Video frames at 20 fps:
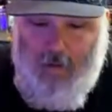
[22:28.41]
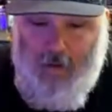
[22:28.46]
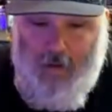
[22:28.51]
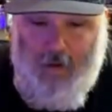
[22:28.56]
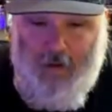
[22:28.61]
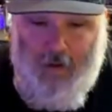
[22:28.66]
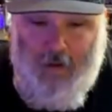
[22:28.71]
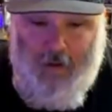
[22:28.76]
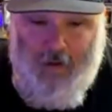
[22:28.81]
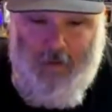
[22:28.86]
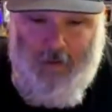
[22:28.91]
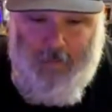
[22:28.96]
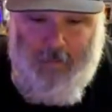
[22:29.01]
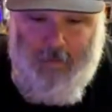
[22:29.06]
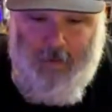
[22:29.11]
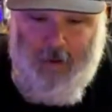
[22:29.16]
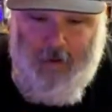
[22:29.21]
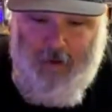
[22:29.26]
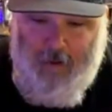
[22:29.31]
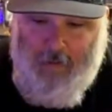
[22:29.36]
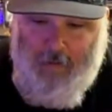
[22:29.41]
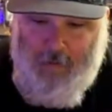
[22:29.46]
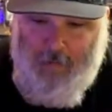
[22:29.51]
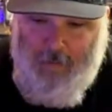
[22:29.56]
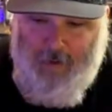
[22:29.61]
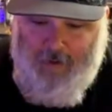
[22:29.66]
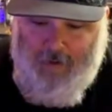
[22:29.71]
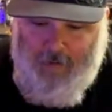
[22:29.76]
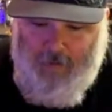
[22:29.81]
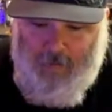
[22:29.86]
Another
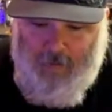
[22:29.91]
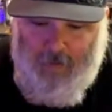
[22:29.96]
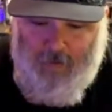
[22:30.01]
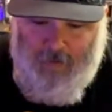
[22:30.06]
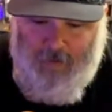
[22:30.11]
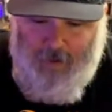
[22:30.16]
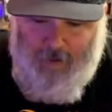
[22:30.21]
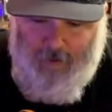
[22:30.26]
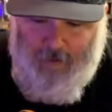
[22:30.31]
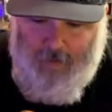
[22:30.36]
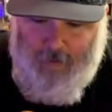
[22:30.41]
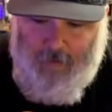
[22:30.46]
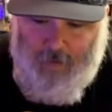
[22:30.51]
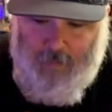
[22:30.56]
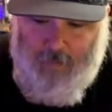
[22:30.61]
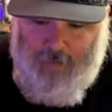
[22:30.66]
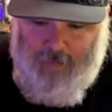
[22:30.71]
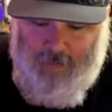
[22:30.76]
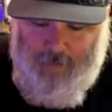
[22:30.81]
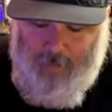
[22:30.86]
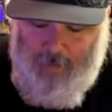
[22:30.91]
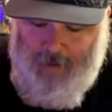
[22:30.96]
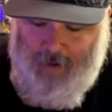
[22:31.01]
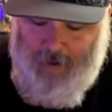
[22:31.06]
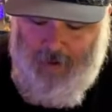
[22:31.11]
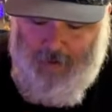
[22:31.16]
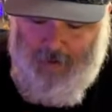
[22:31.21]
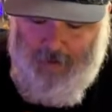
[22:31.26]
Red Sonja. This one's in better